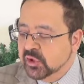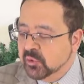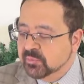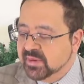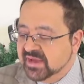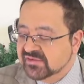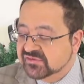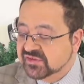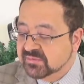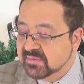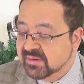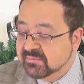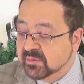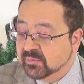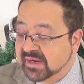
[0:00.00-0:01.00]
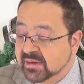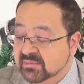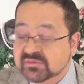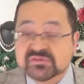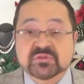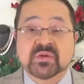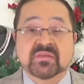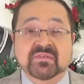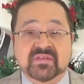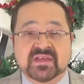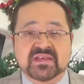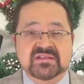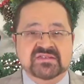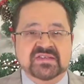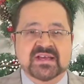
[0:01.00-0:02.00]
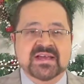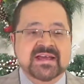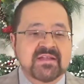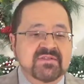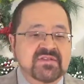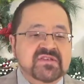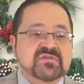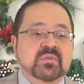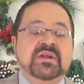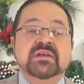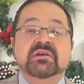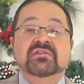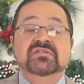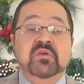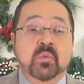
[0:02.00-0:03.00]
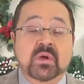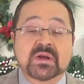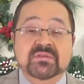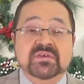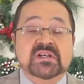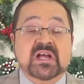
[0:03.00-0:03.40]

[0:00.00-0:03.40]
topaz. Do you remember when I was doing these? This one here is a one of a